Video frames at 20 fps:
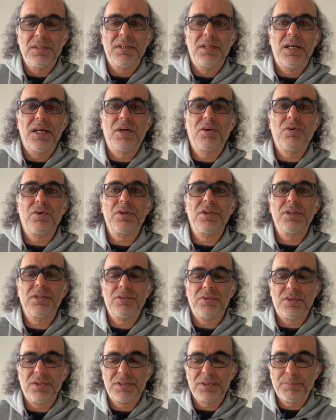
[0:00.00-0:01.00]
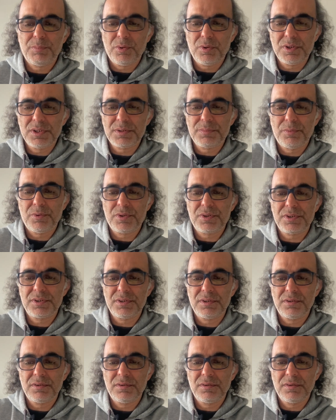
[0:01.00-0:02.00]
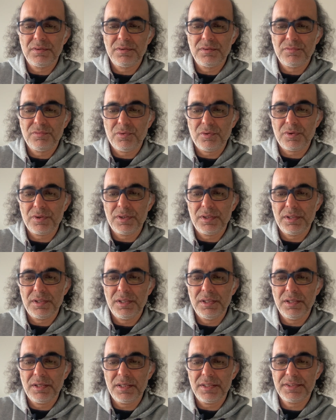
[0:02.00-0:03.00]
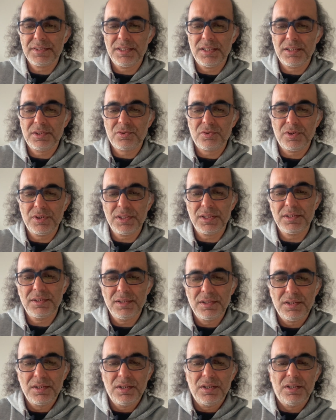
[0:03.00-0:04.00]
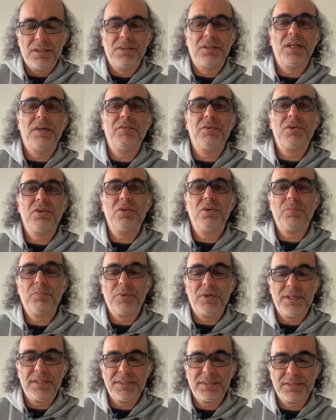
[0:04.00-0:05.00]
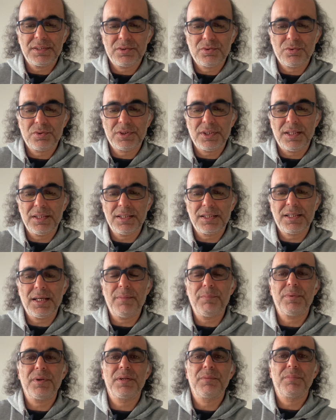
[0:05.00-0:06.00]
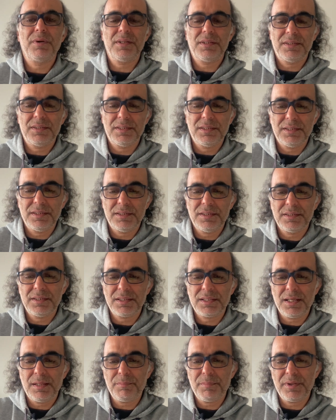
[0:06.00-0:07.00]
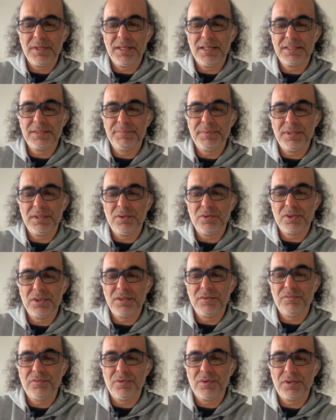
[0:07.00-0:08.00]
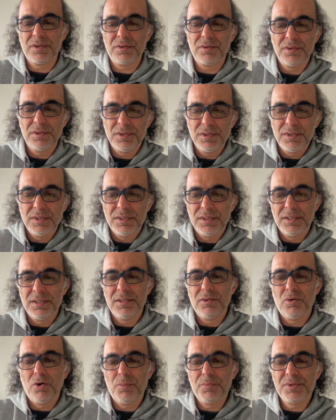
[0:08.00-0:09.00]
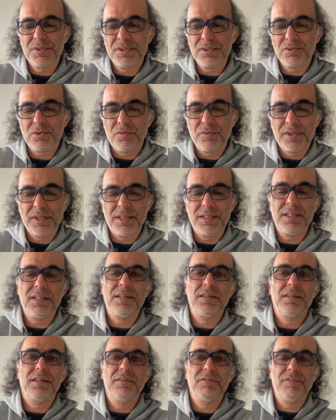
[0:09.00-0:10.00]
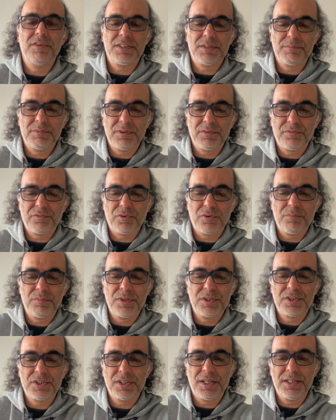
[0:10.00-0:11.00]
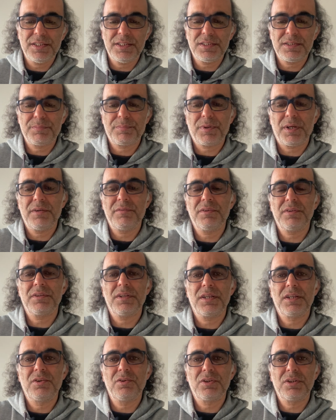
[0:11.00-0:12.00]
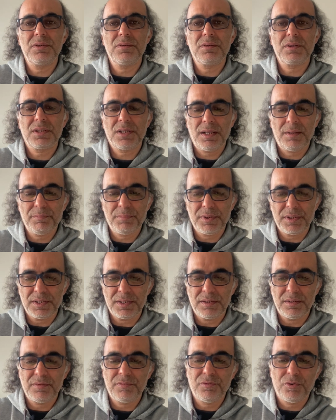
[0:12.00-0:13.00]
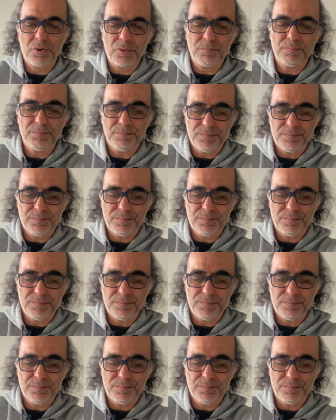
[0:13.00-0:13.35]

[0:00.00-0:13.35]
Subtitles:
According to a spokesperson for ERS Electronic, there were no plans to sell the company, but the company has been looking for options of getting investment from a Chinese private equity company, a firm.